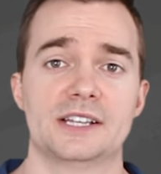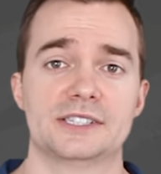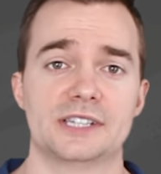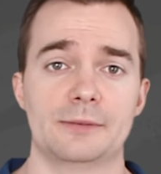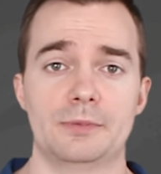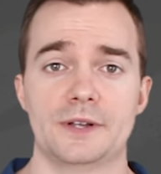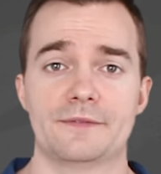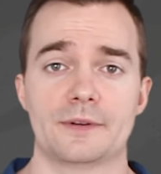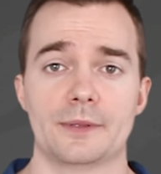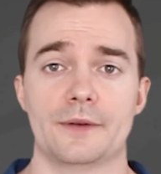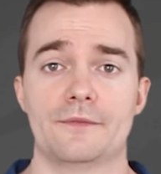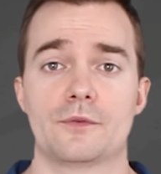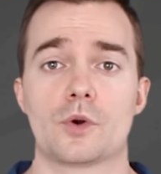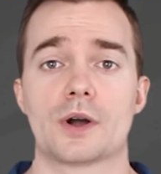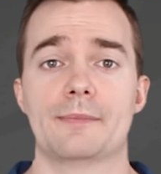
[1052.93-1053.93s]
simply from
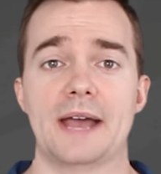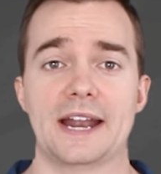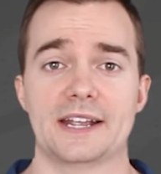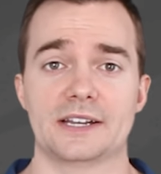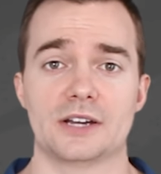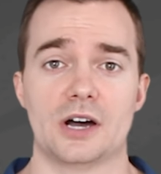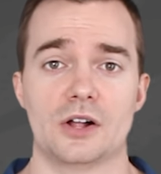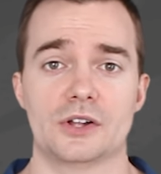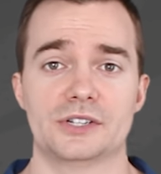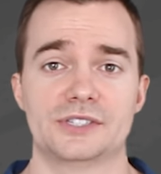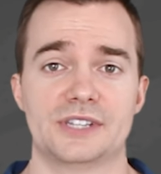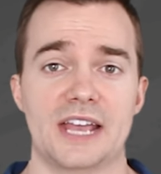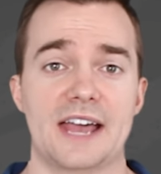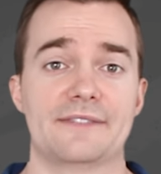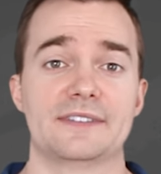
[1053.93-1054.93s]
the formatting
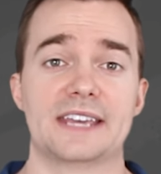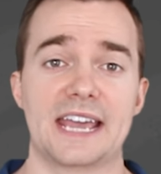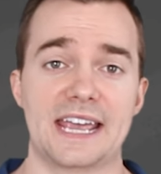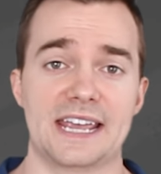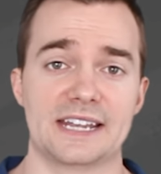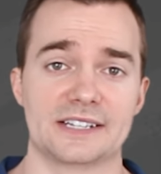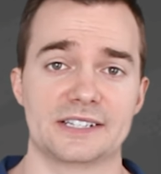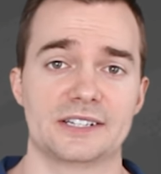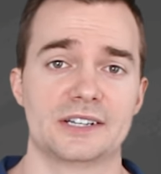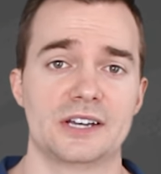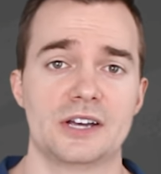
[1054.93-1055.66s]
knowledge they have gained.